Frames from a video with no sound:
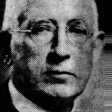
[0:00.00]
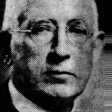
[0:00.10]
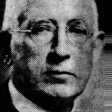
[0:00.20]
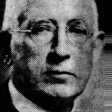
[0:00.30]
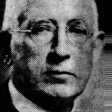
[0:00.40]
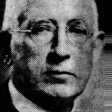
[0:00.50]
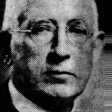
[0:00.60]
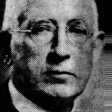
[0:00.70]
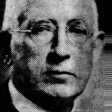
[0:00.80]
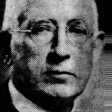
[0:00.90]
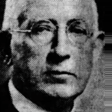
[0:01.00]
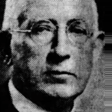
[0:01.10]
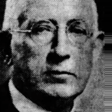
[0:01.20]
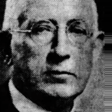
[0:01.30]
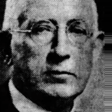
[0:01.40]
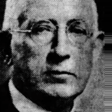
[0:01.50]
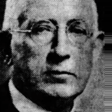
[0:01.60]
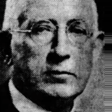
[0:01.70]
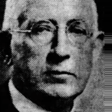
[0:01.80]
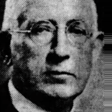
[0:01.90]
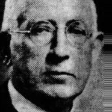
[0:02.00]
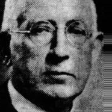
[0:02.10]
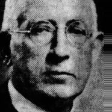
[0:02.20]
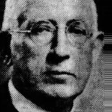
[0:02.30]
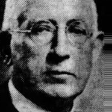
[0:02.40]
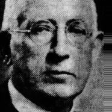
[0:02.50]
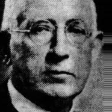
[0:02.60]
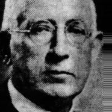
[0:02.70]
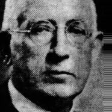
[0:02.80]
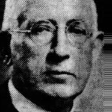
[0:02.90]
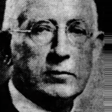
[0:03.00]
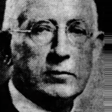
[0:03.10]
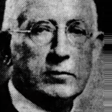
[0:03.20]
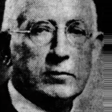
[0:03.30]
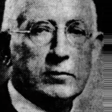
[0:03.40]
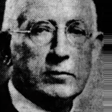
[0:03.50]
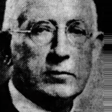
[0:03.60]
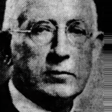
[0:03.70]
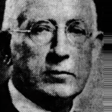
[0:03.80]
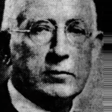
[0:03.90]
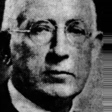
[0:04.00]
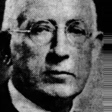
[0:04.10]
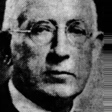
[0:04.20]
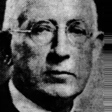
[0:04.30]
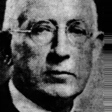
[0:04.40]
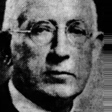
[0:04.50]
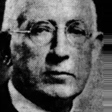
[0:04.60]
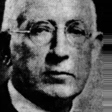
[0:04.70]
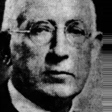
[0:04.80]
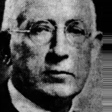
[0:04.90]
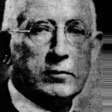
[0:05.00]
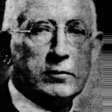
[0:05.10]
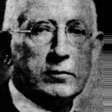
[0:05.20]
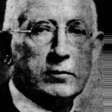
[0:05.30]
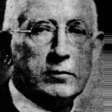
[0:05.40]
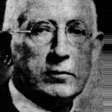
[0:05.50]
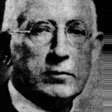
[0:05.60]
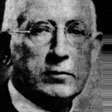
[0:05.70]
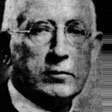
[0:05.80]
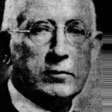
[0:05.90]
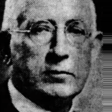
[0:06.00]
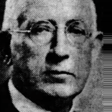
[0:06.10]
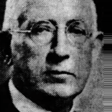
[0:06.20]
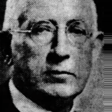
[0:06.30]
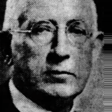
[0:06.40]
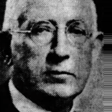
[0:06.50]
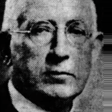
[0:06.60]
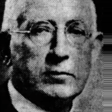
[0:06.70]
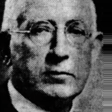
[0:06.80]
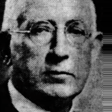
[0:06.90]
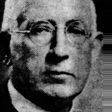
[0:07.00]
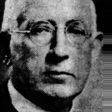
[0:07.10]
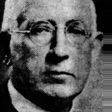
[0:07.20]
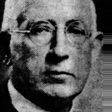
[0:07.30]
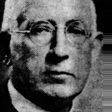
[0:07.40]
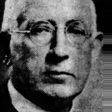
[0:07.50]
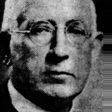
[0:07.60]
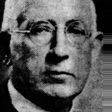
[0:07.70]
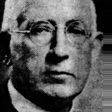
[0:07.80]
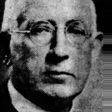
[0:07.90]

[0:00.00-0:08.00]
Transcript: The person shown says nothing.